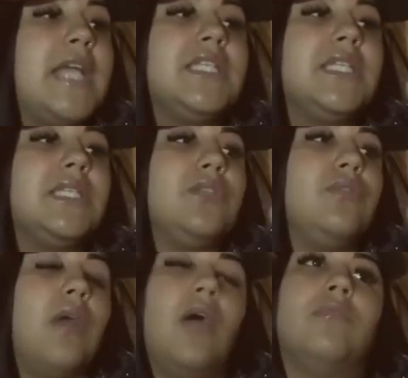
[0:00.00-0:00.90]
I just,
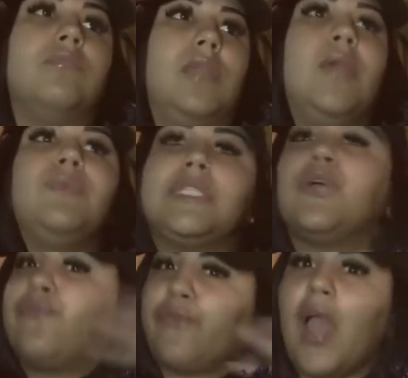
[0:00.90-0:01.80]
it was
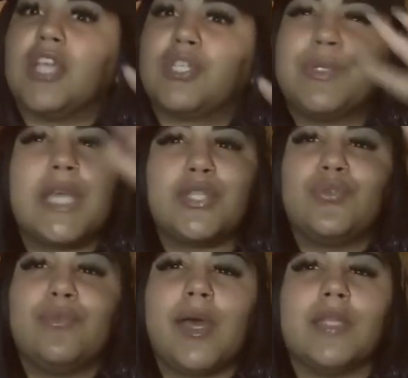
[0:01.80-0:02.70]
still fresh. It was like
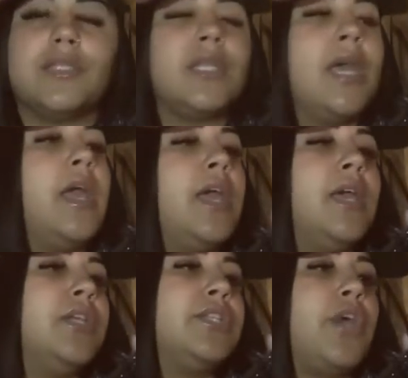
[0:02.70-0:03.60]
2 months.
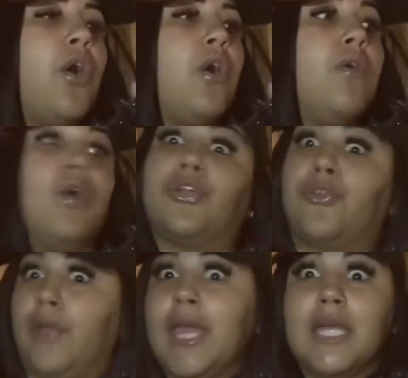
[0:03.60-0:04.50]
So
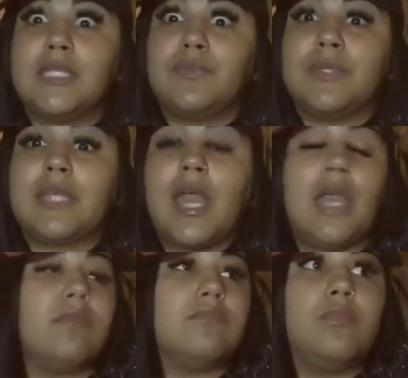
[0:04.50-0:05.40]
Chris was like,
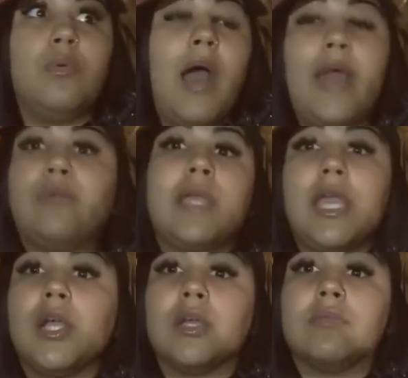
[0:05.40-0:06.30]
well, I don't
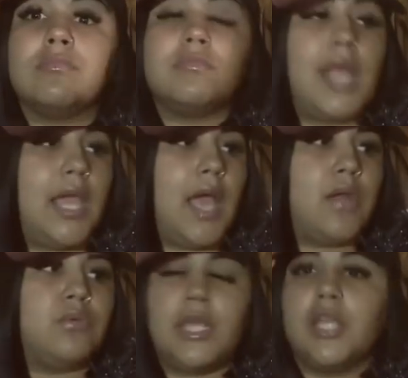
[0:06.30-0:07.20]
care. Like, I
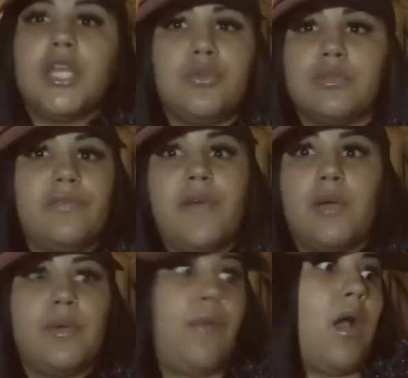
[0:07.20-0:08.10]
don't care that you used to
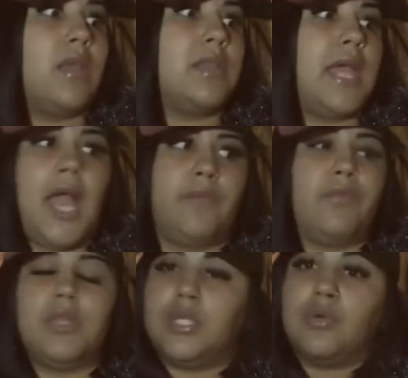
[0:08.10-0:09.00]
fuck with Ron. Like, I
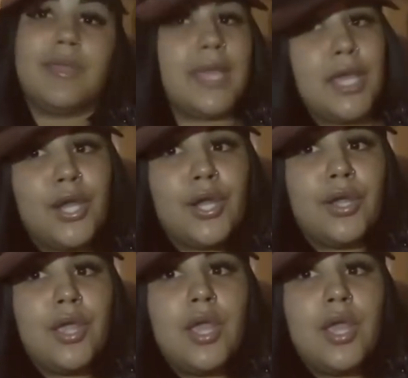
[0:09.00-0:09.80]
really don't care.